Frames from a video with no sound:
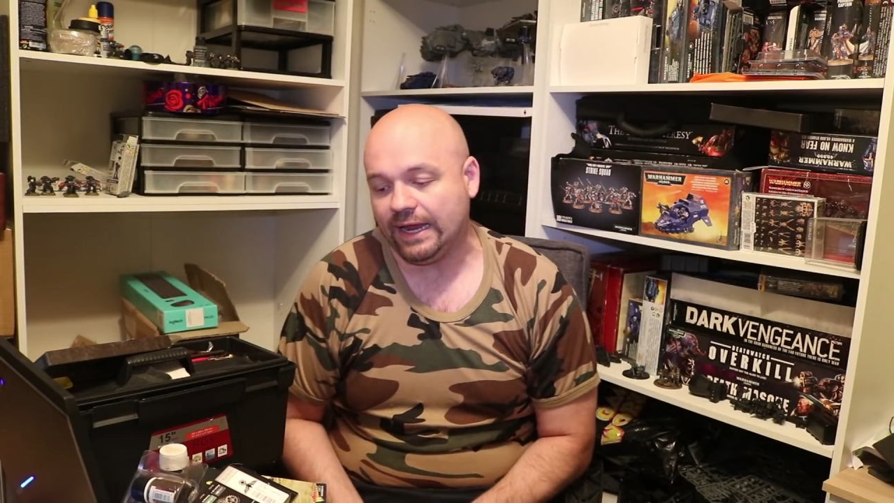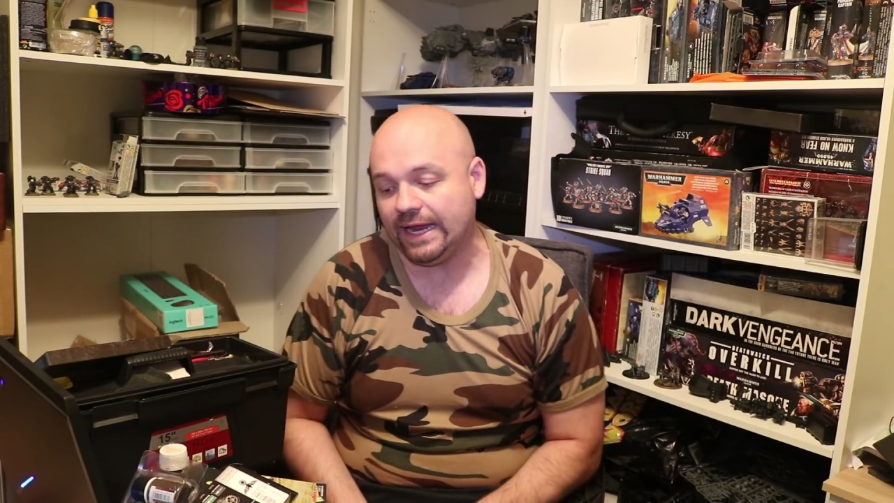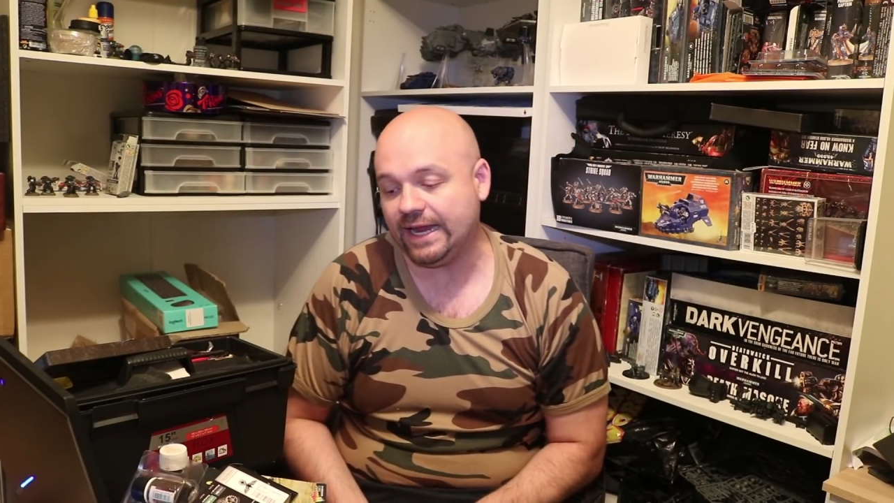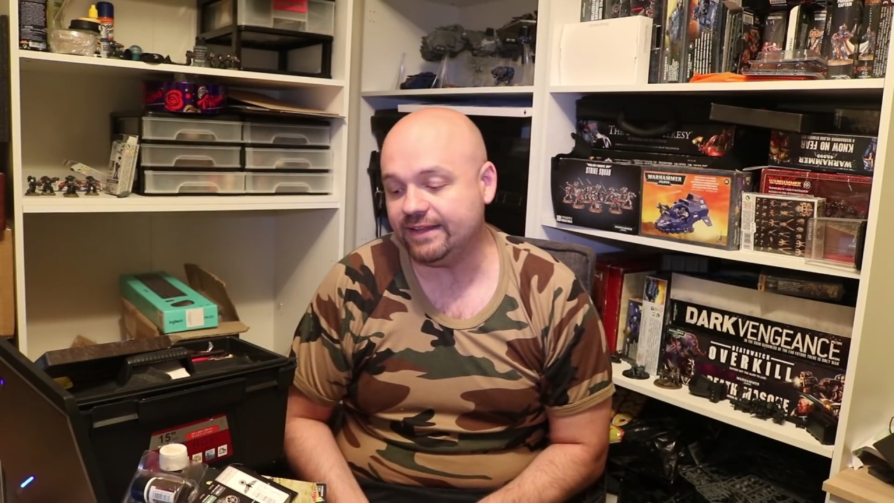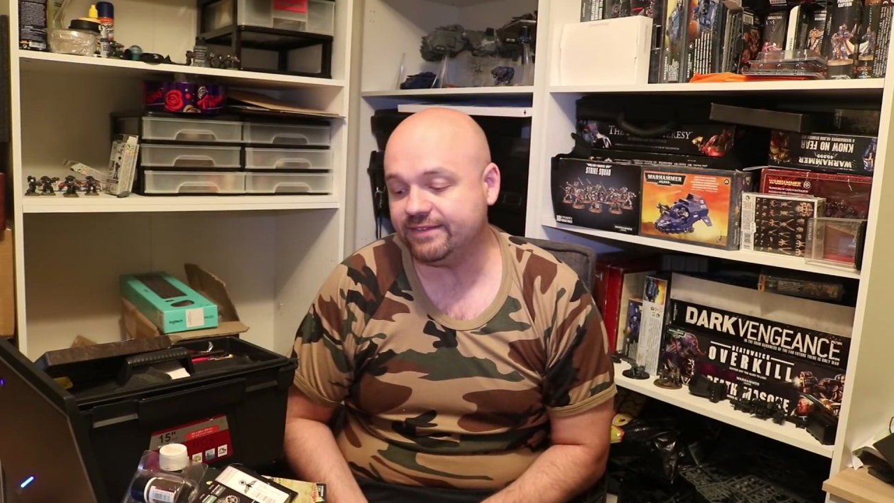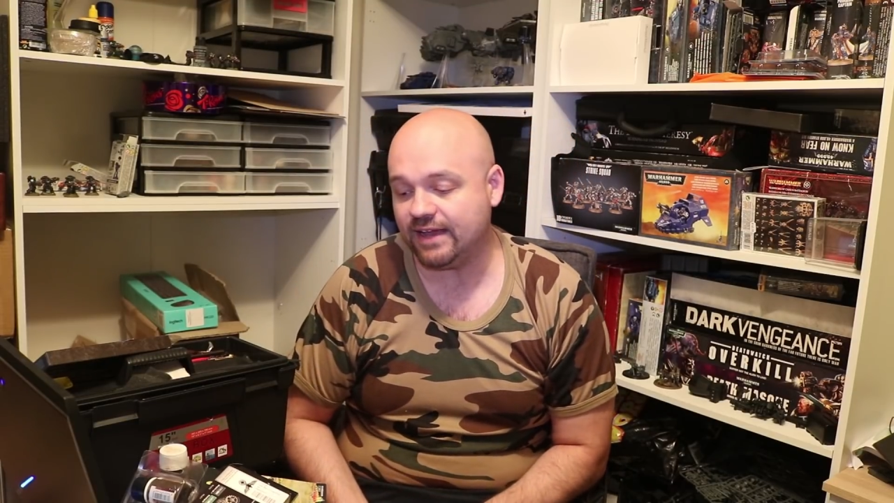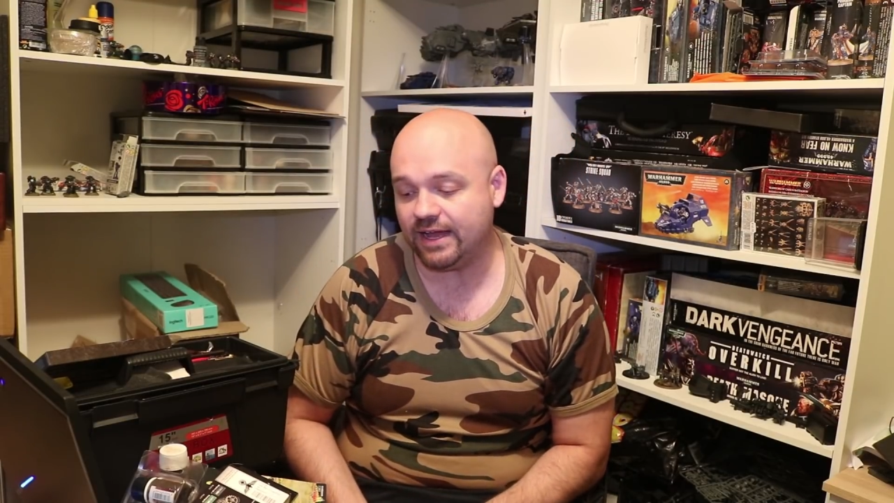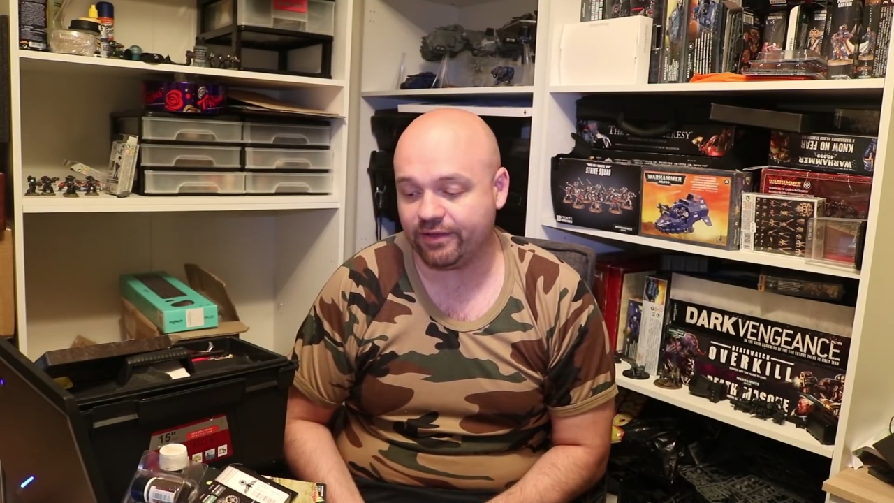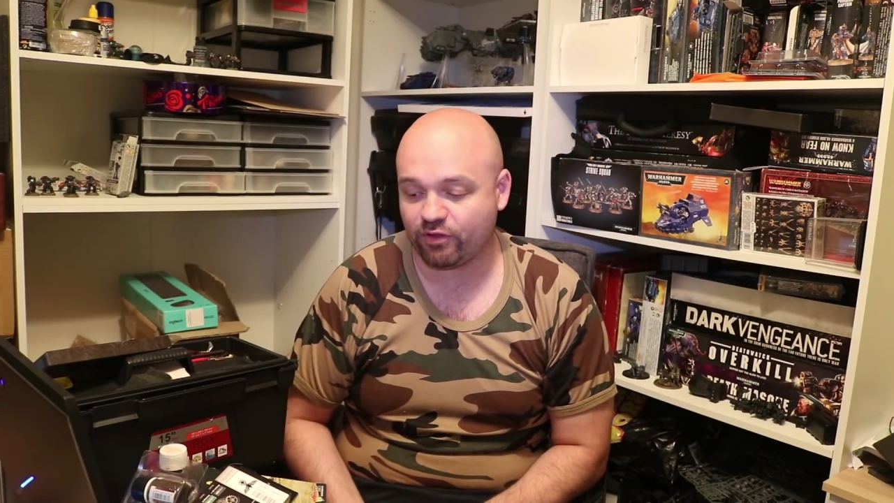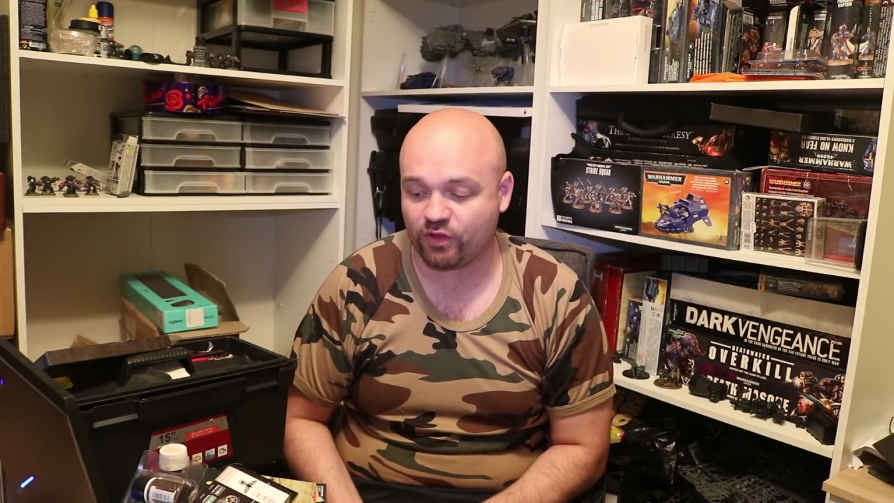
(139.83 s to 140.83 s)
And
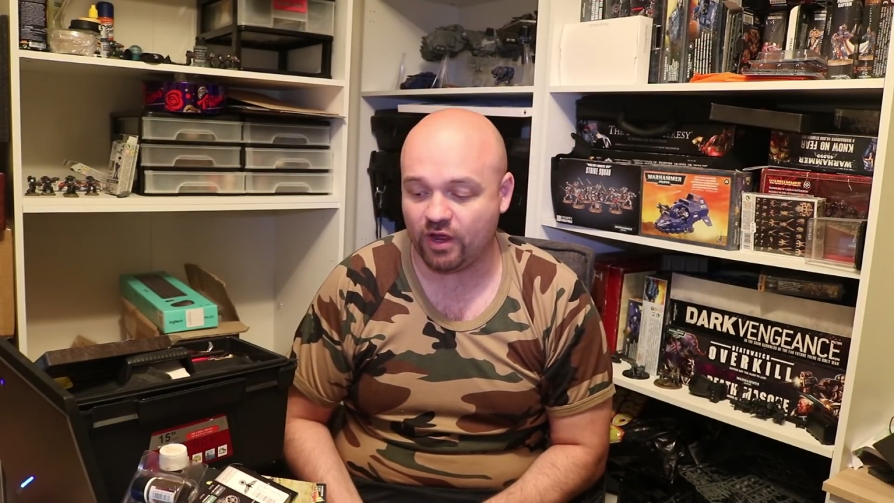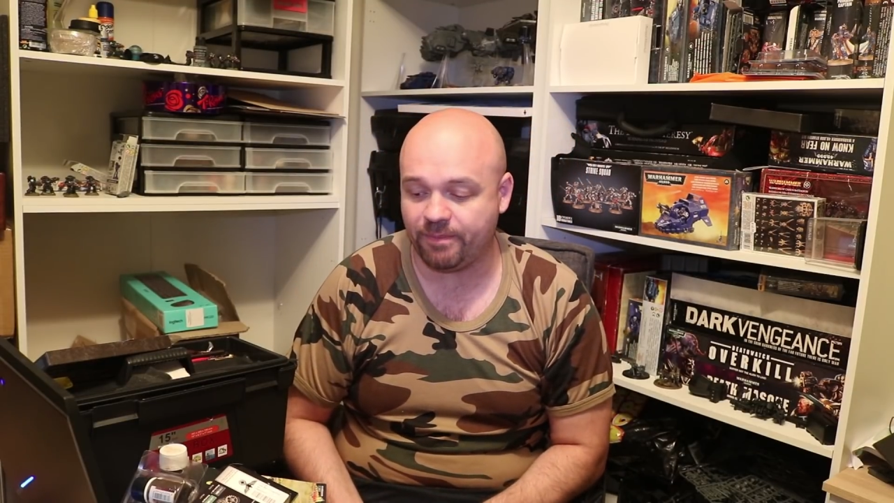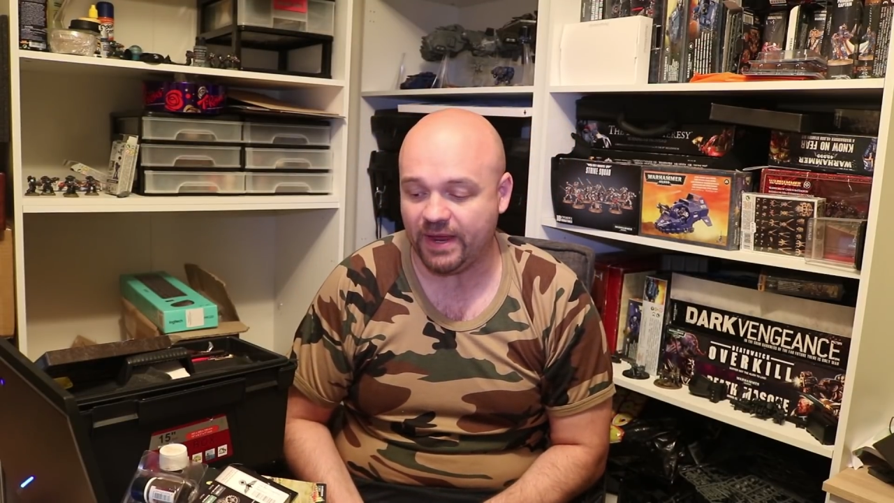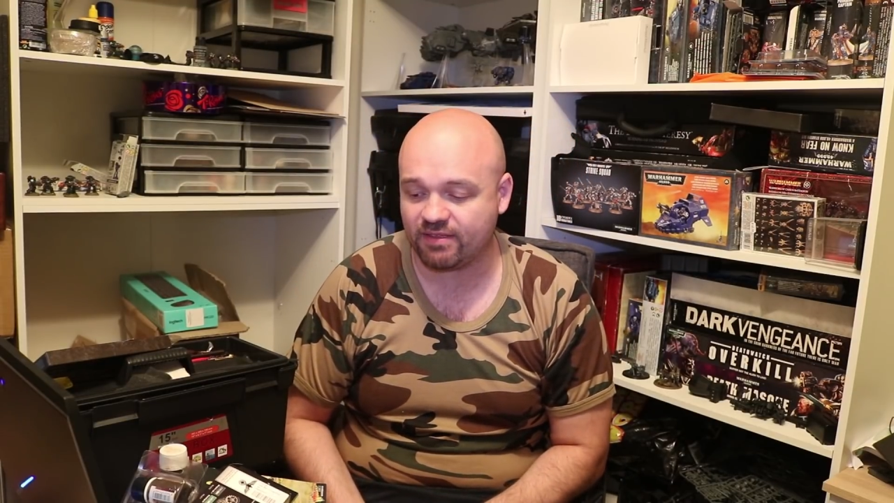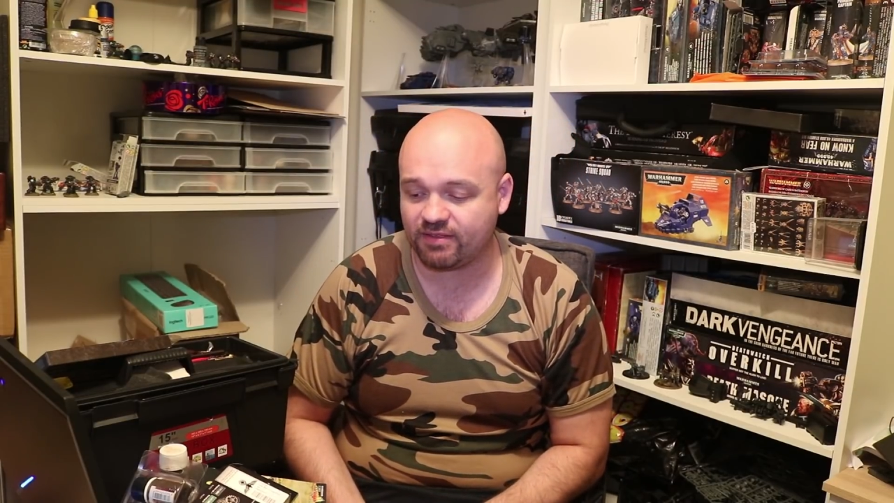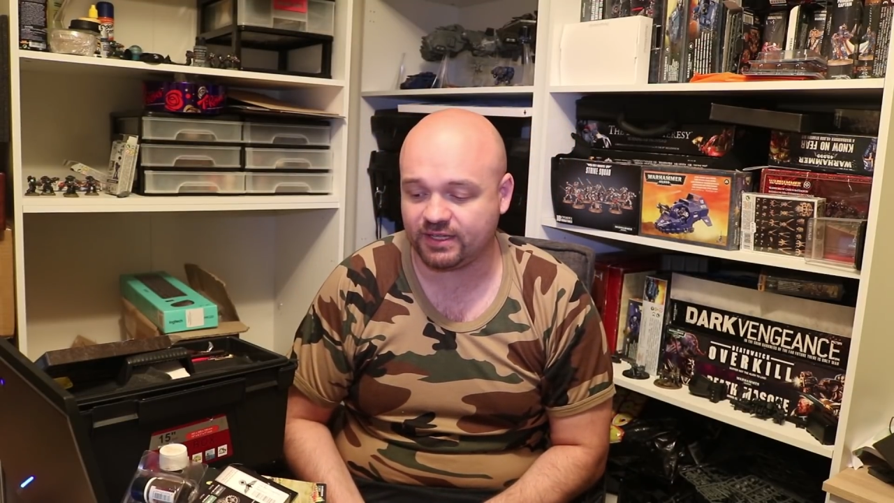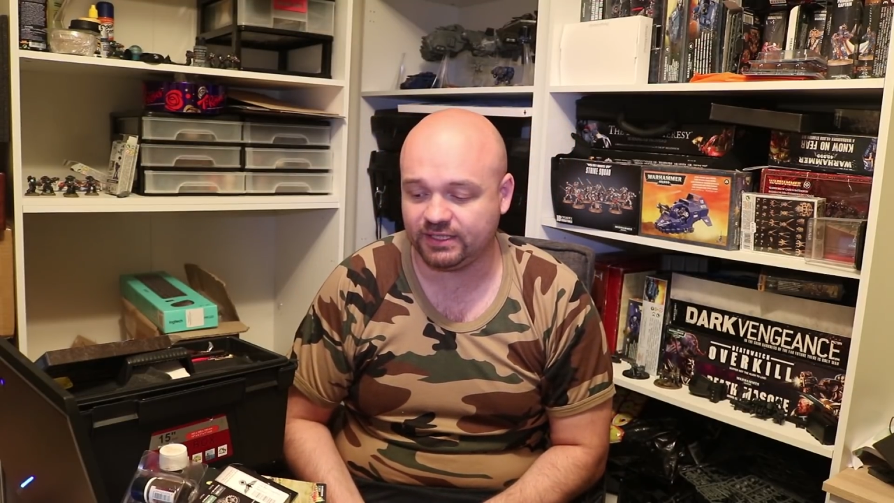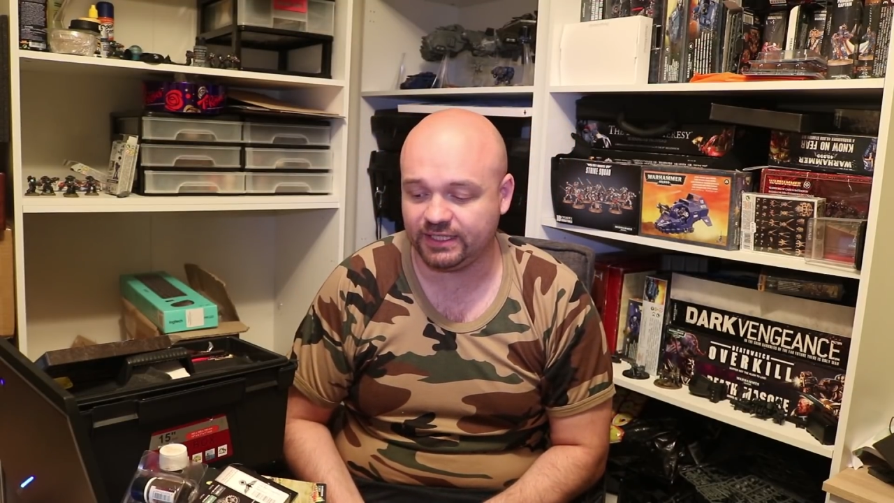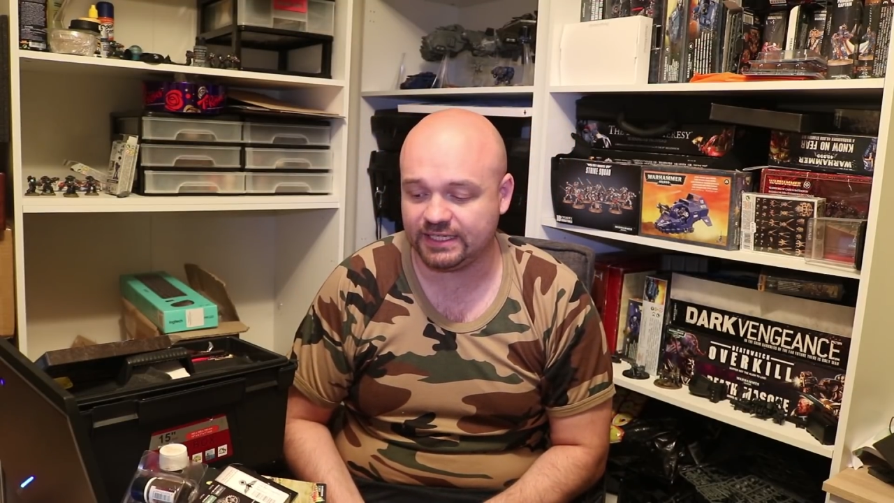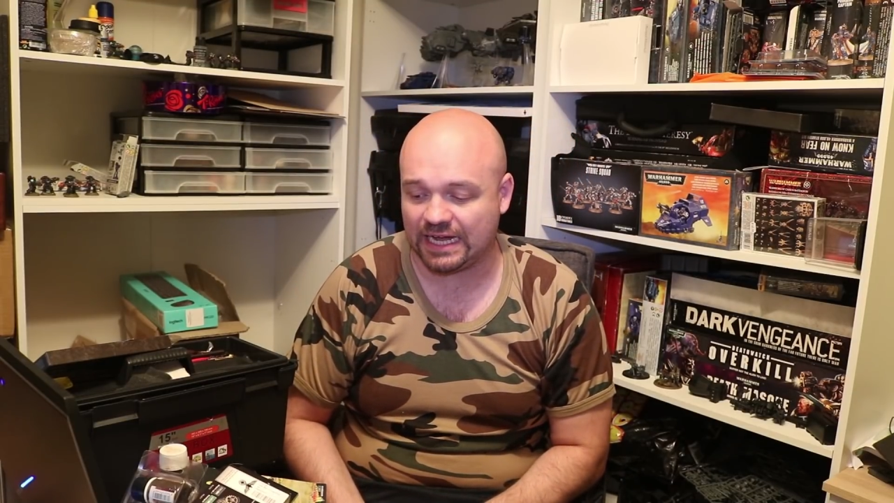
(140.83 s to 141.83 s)
so
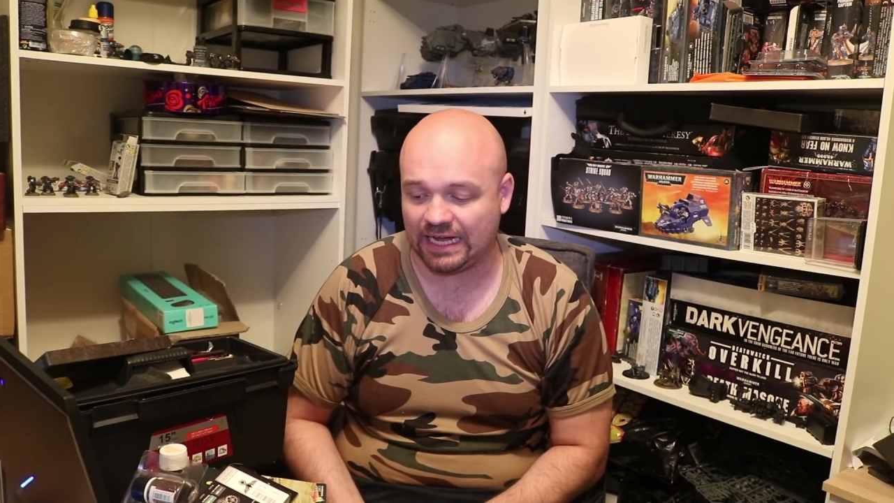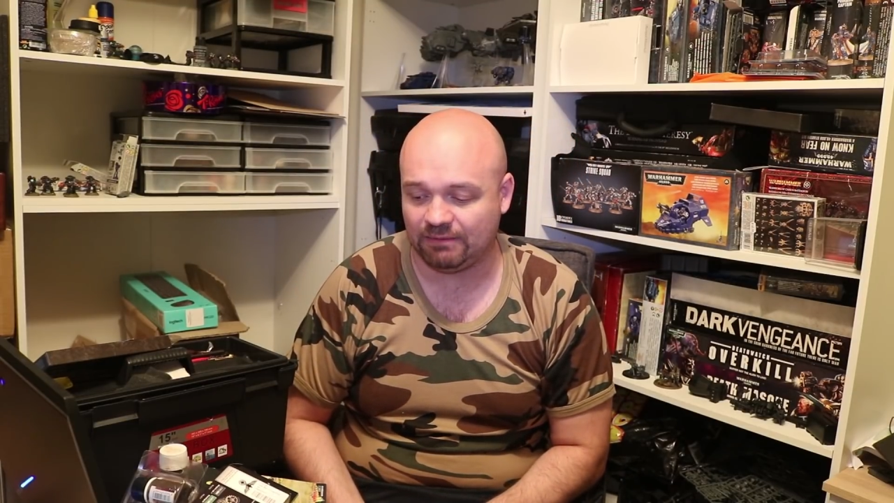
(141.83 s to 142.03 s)
basically,